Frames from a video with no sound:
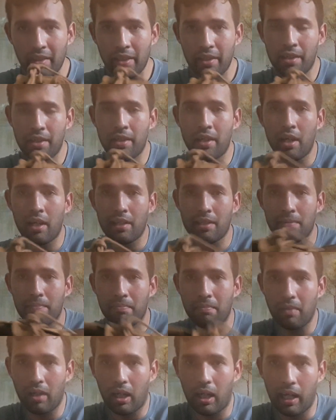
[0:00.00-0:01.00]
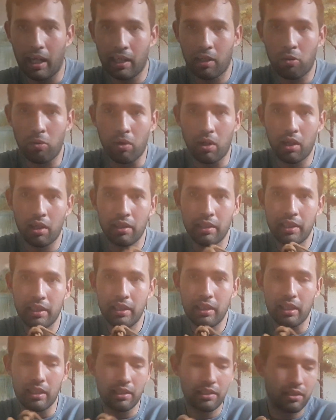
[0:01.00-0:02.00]
They're not as high
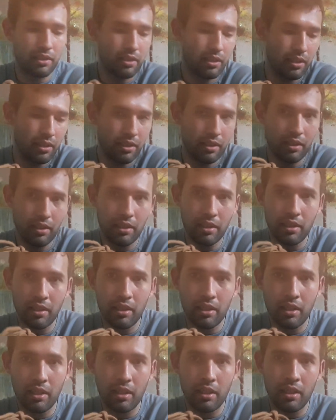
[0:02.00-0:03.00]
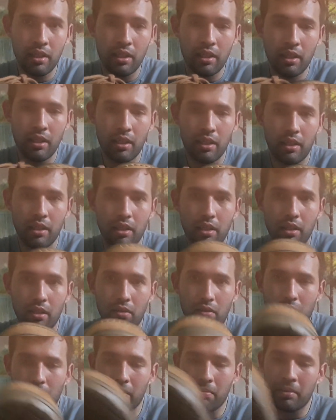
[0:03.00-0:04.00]
quality as the
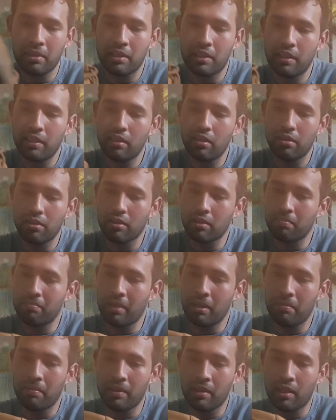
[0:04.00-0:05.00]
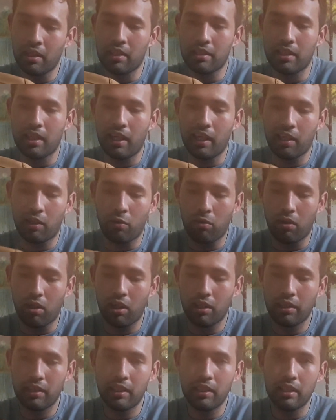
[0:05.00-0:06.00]
materials maybe not as high
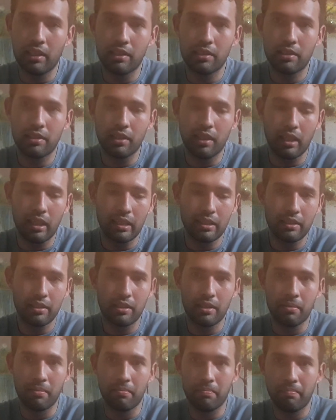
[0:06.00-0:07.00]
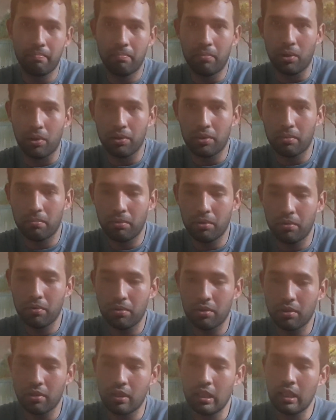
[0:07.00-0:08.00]
quality as the Boulder
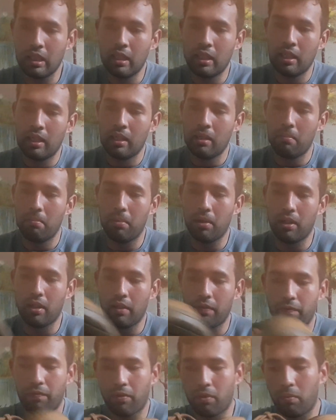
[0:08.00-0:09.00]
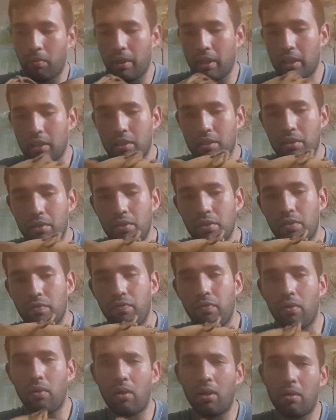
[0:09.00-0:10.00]
boots, but for what it's used
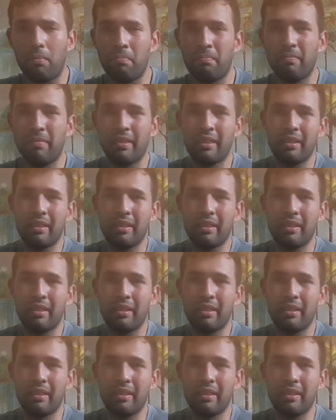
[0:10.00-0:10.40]
for,